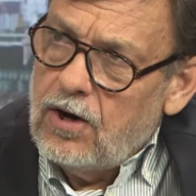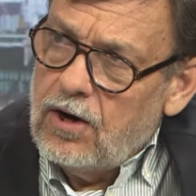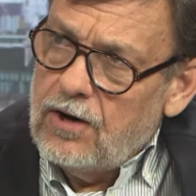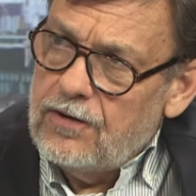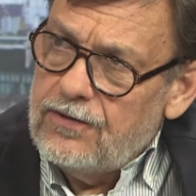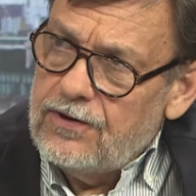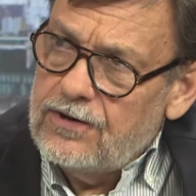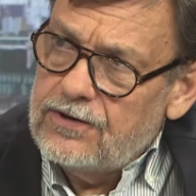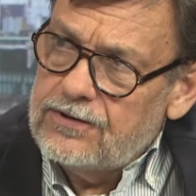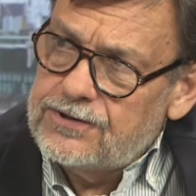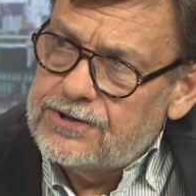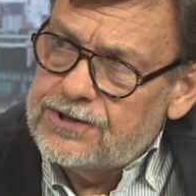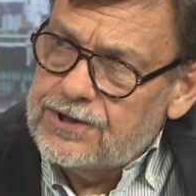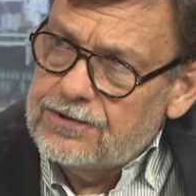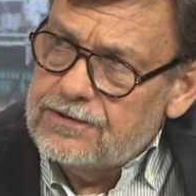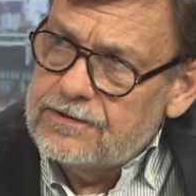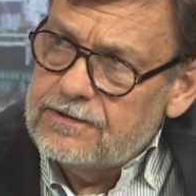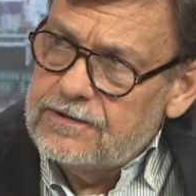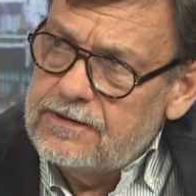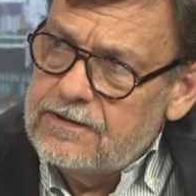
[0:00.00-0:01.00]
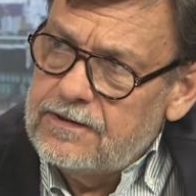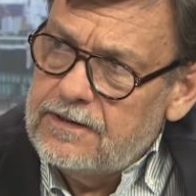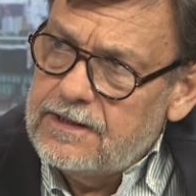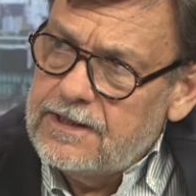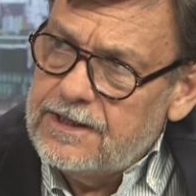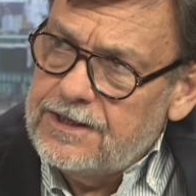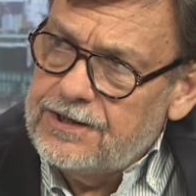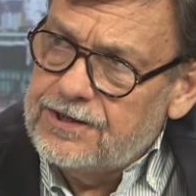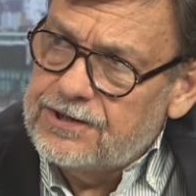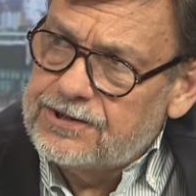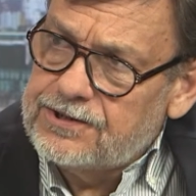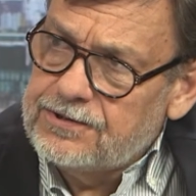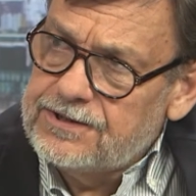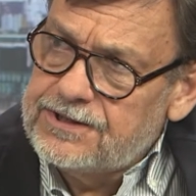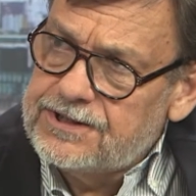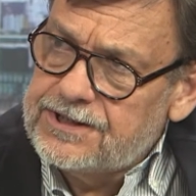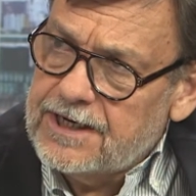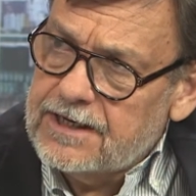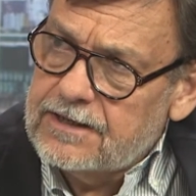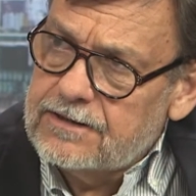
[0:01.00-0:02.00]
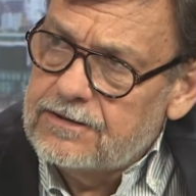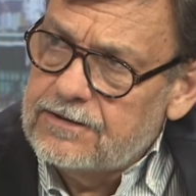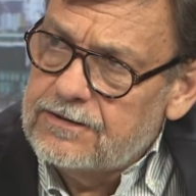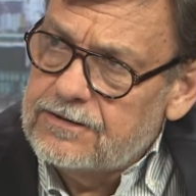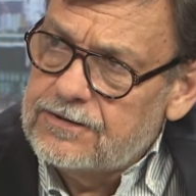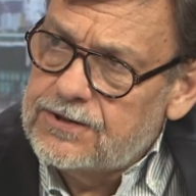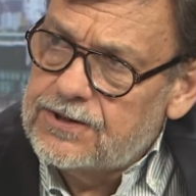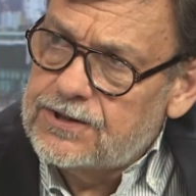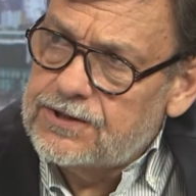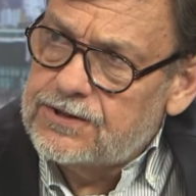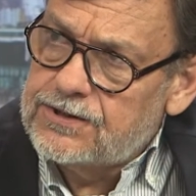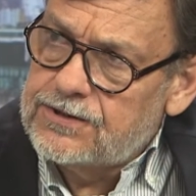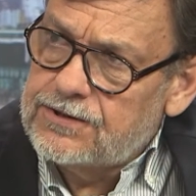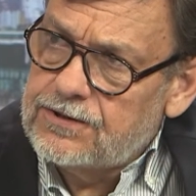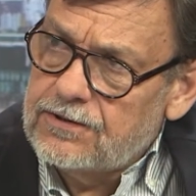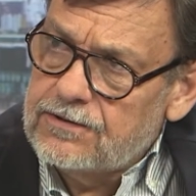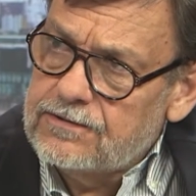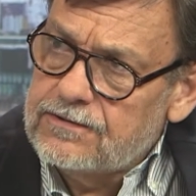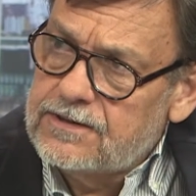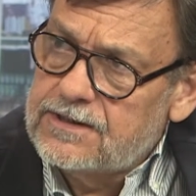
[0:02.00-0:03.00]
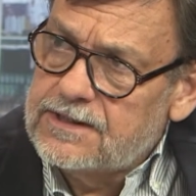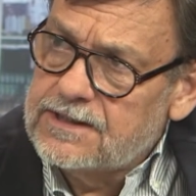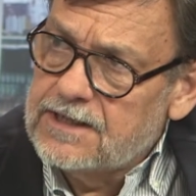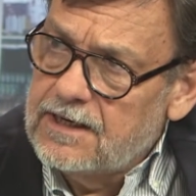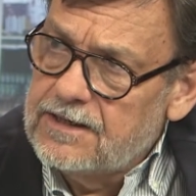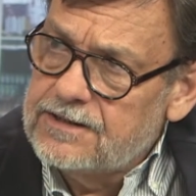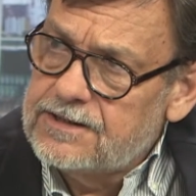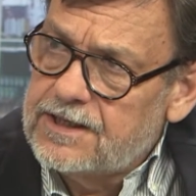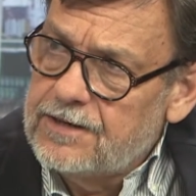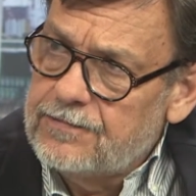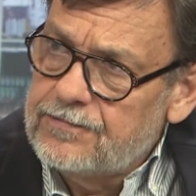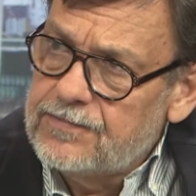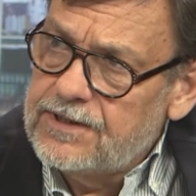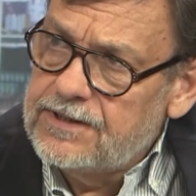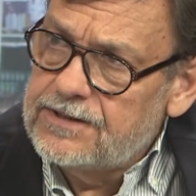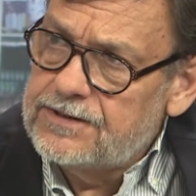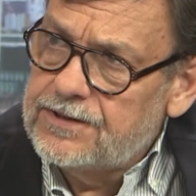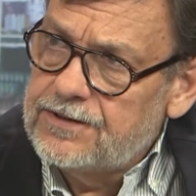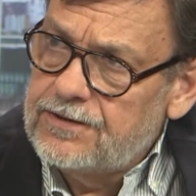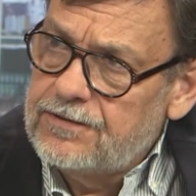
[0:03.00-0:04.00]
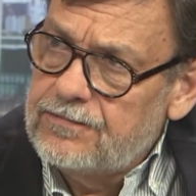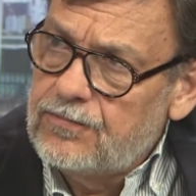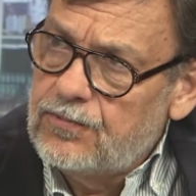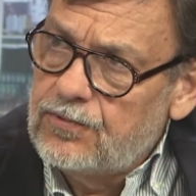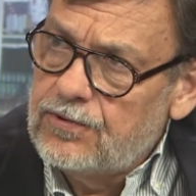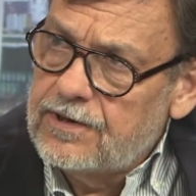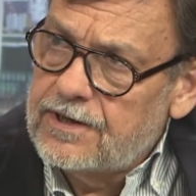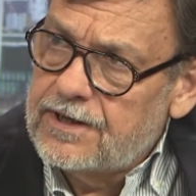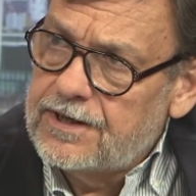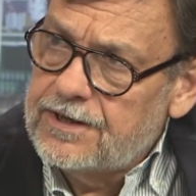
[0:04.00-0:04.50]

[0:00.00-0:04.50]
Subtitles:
Are there certain industry sectors, certain size companies that are more